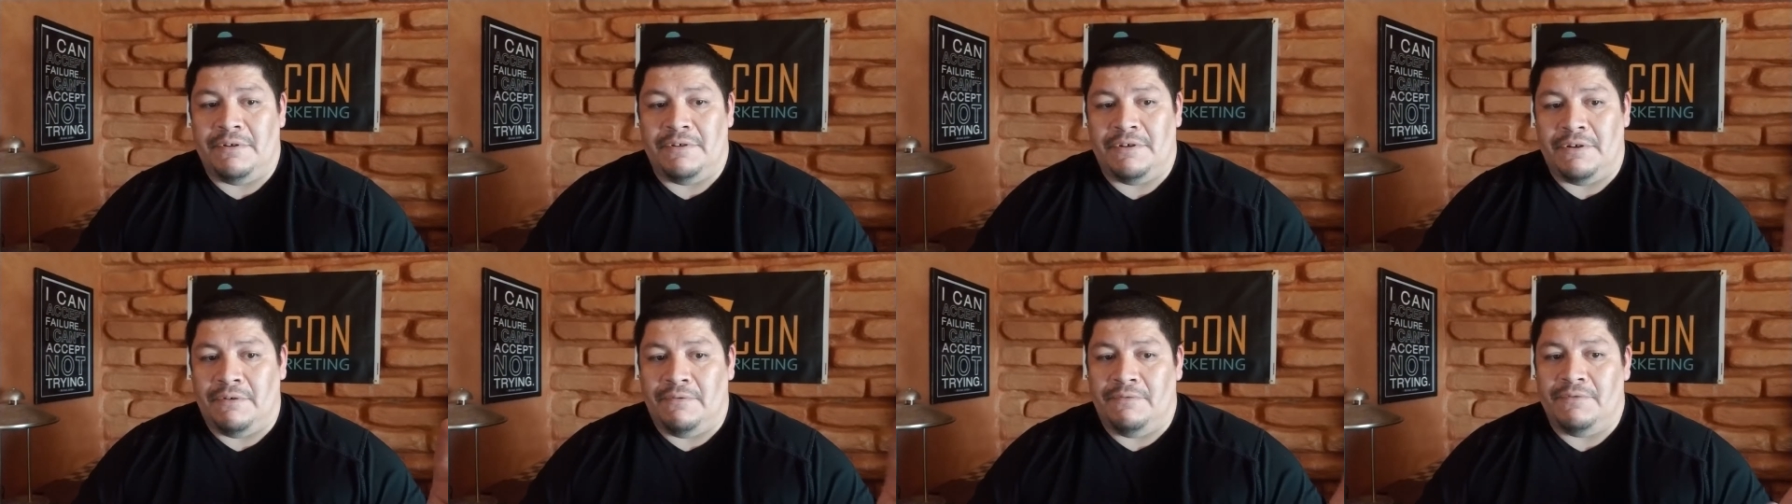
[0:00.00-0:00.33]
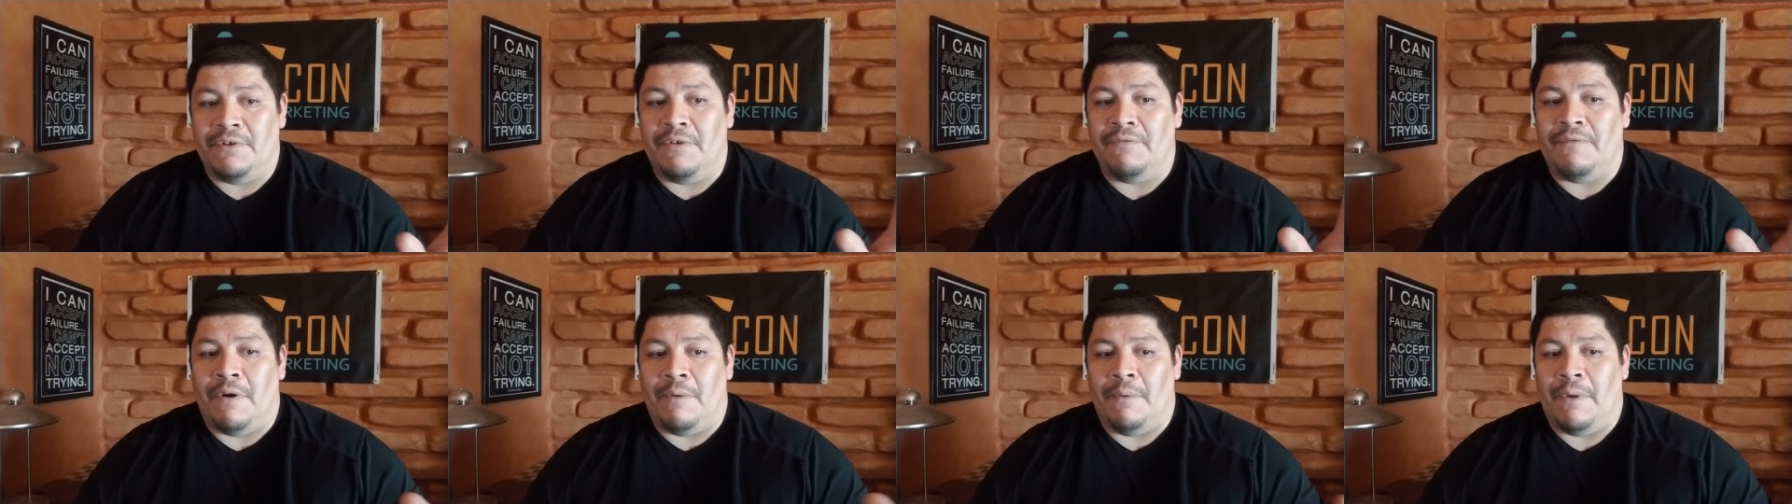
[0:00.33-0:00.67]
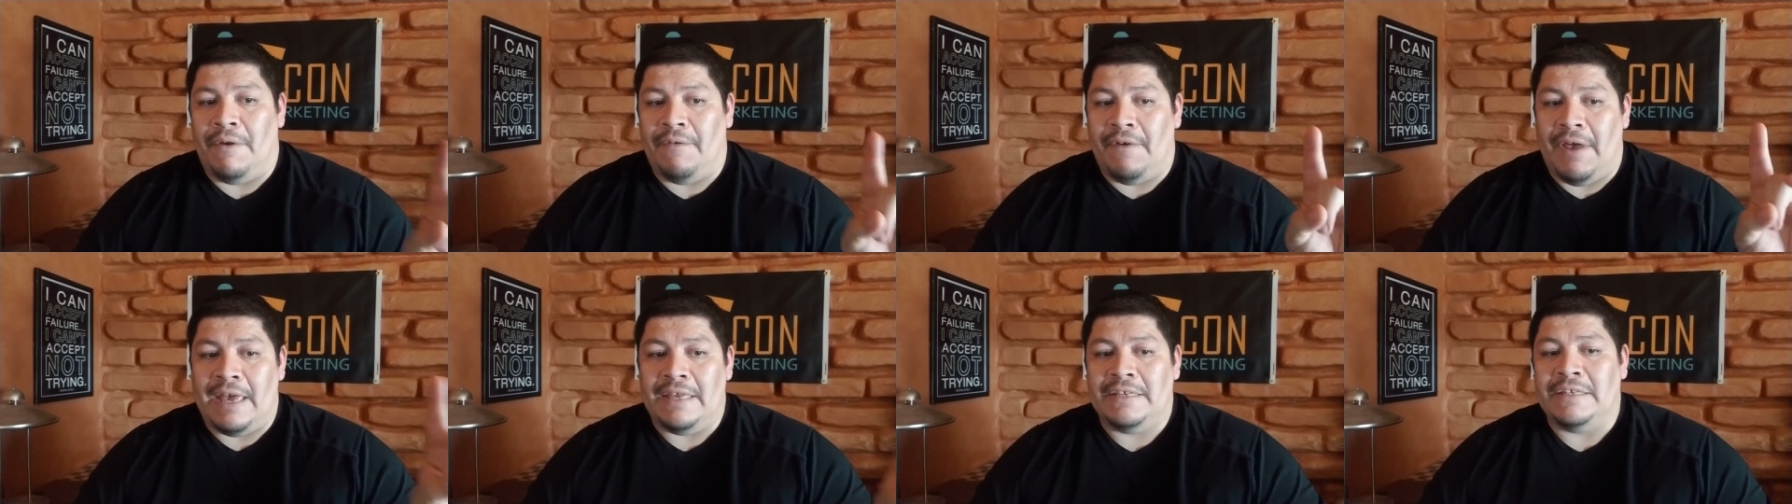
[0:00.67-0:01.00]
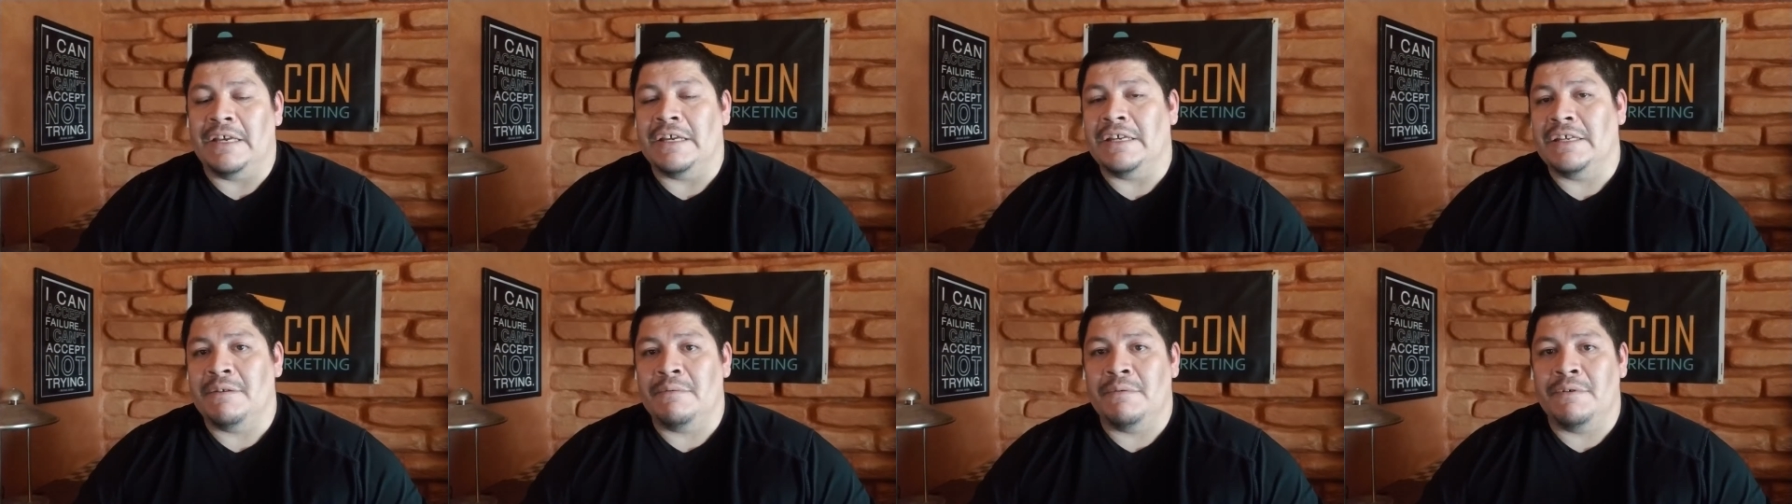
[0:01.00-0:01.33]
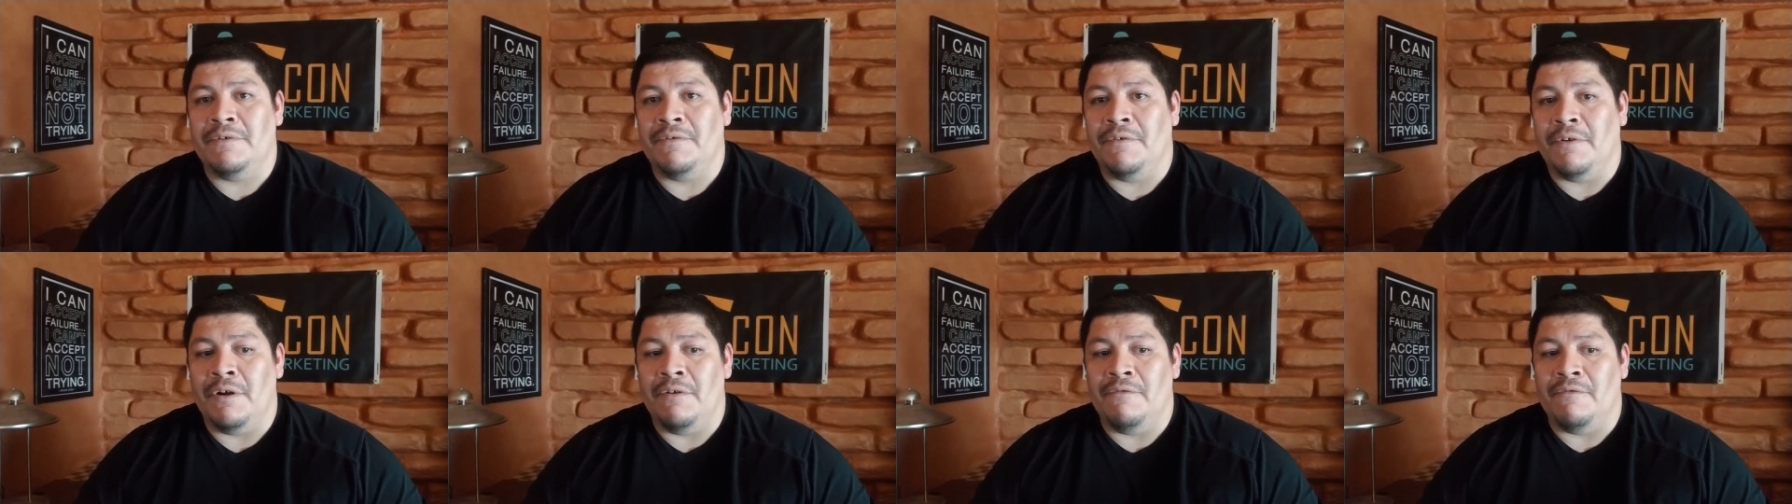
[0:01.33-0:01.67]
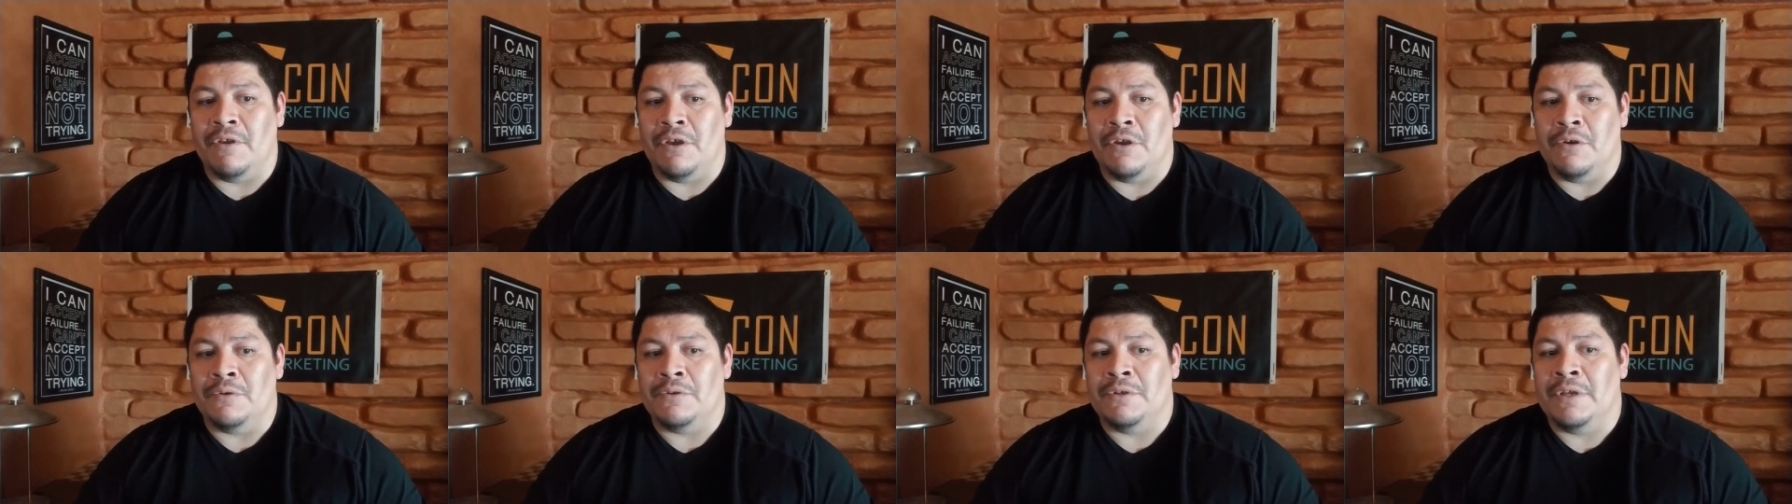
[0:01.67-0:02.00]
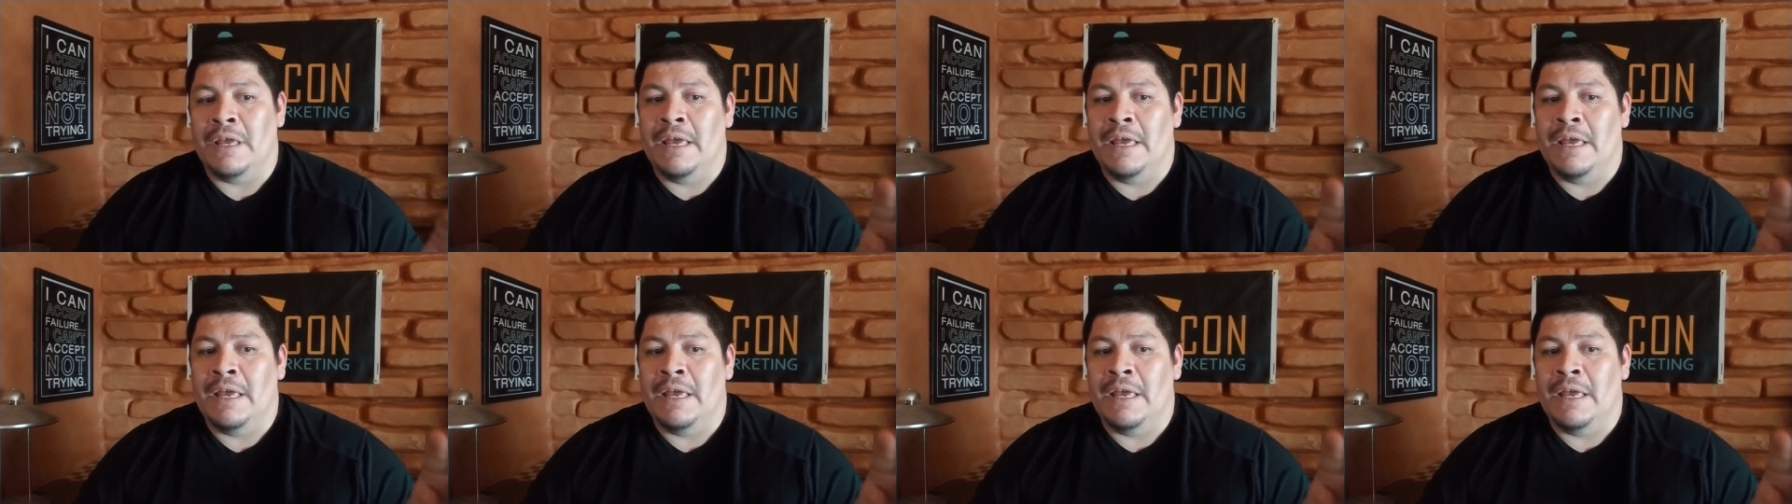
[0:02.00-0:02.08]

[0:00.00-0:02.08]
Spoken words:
So far we have ask customers for reviews,